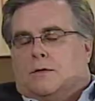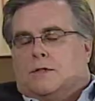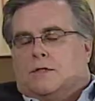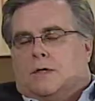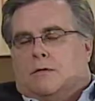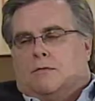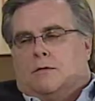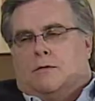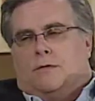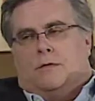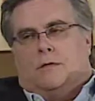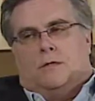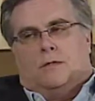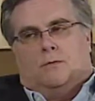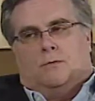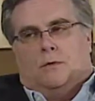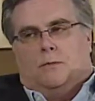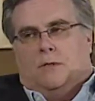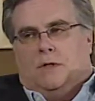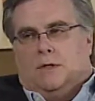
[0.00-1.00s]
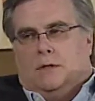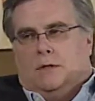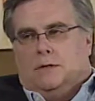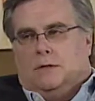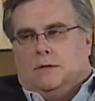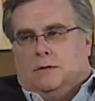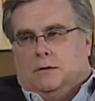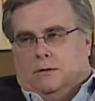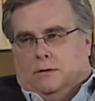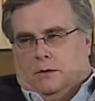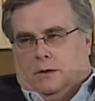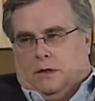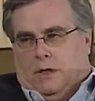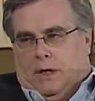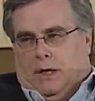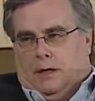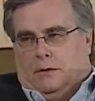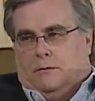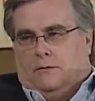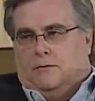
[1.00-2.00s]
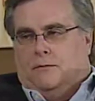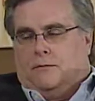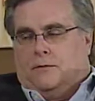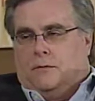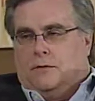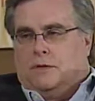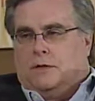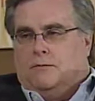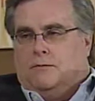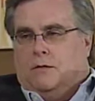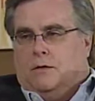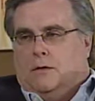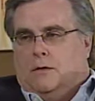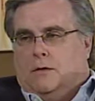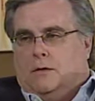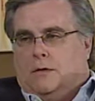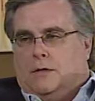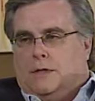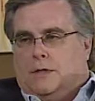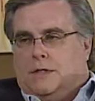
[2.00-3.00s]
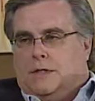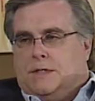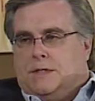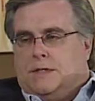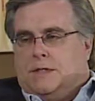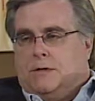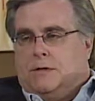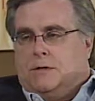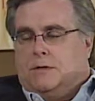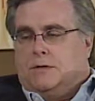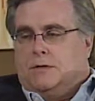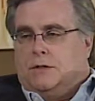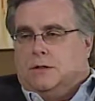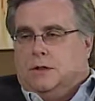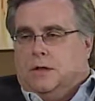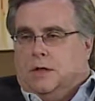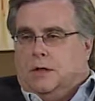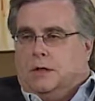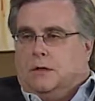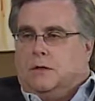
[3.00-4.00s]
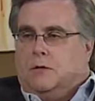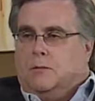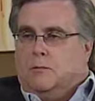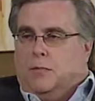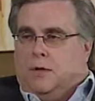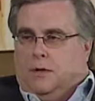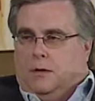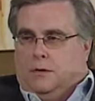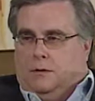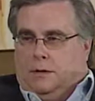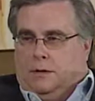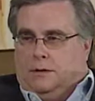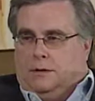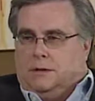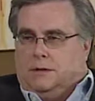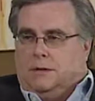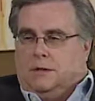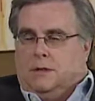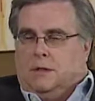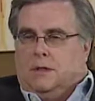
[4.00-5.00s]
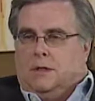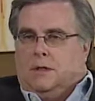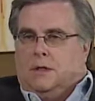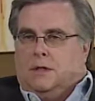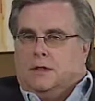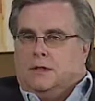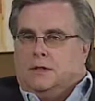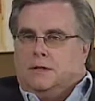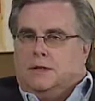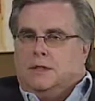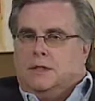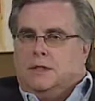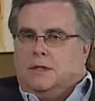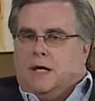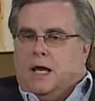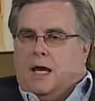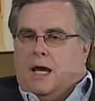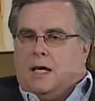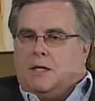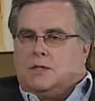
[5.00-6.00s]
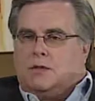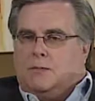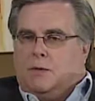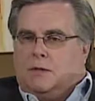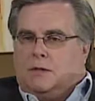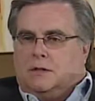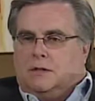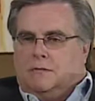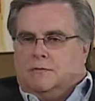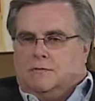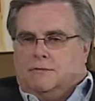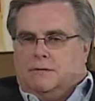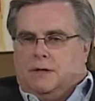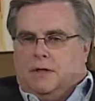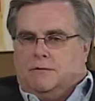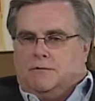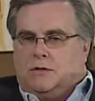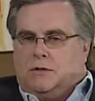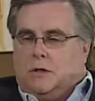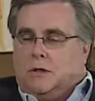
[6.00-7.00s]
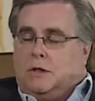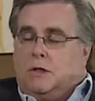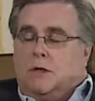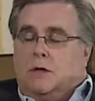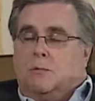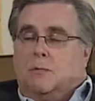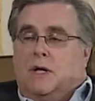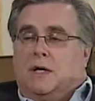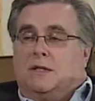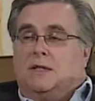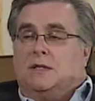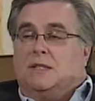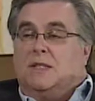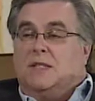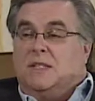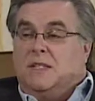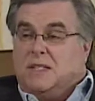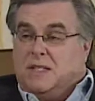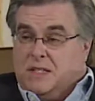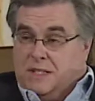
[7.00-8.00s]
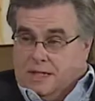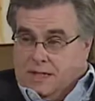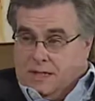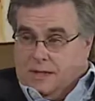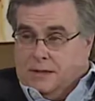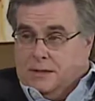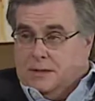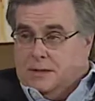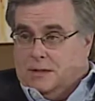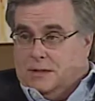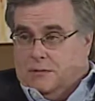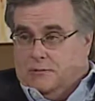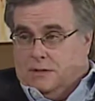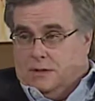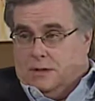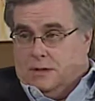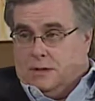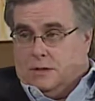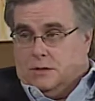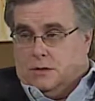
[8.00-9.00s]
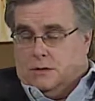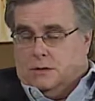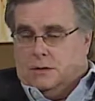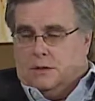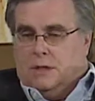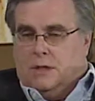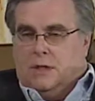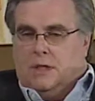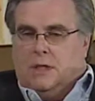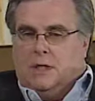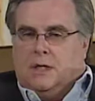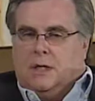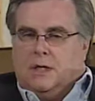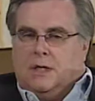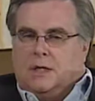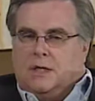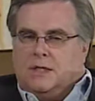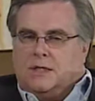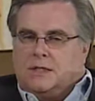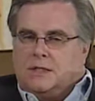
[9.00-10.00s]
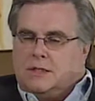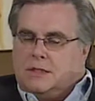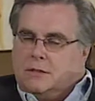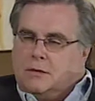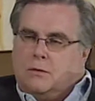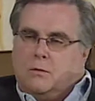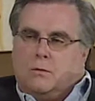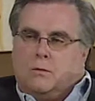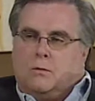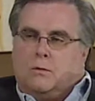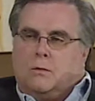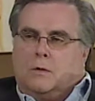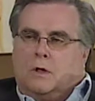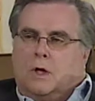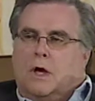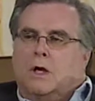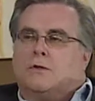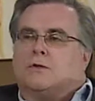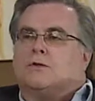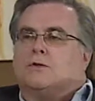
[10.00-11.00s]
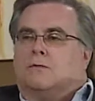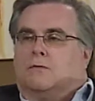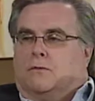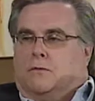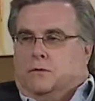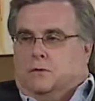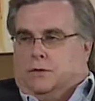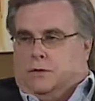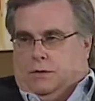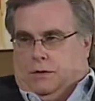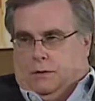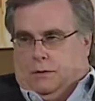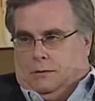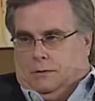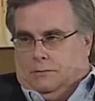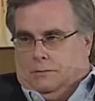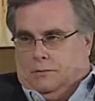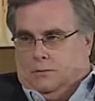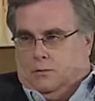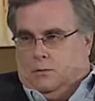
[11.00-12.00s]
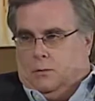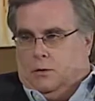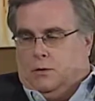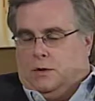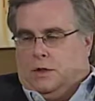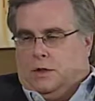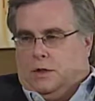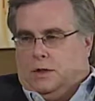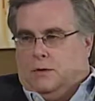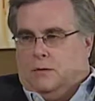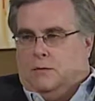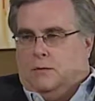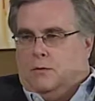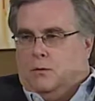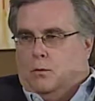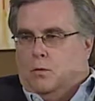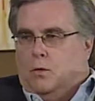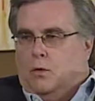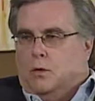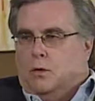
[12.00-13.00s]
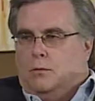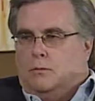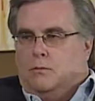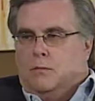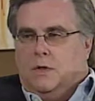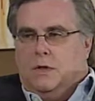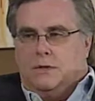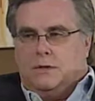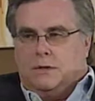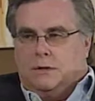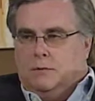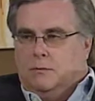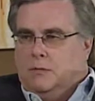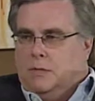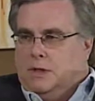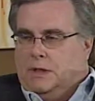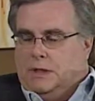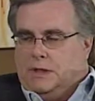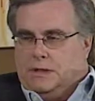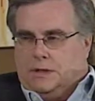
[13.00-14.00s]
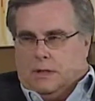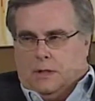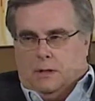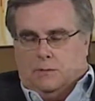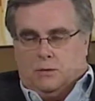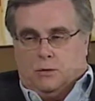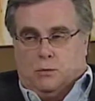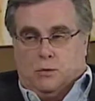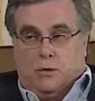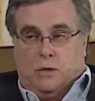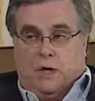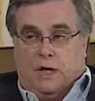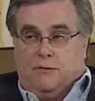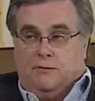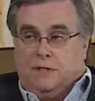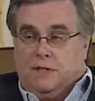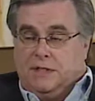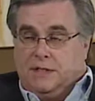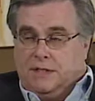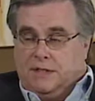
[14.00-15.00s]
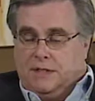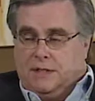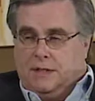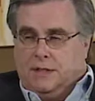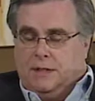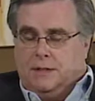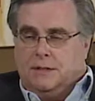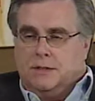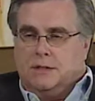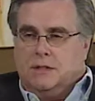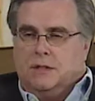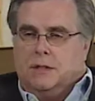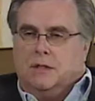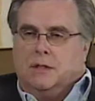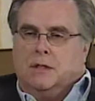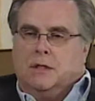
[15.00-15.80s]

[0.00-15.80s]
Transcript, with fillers: there's several things that we begin to look at. First of all, is there a genetic component? The aspect of talking about the disease of addiction is still controversial. We'll hear the word mentioned many times, well, you have a disease.